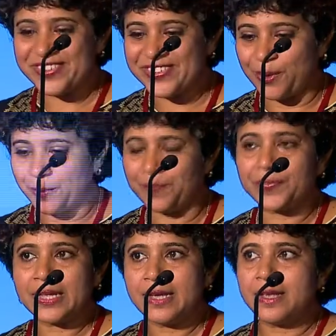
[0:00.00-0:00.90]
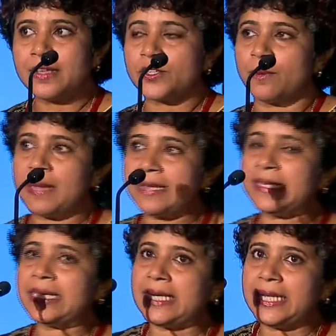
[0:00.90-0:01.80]
so
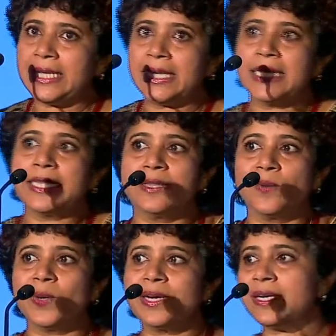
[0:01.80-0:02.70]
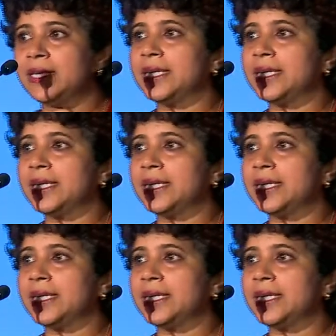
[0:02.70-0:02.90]
basically the word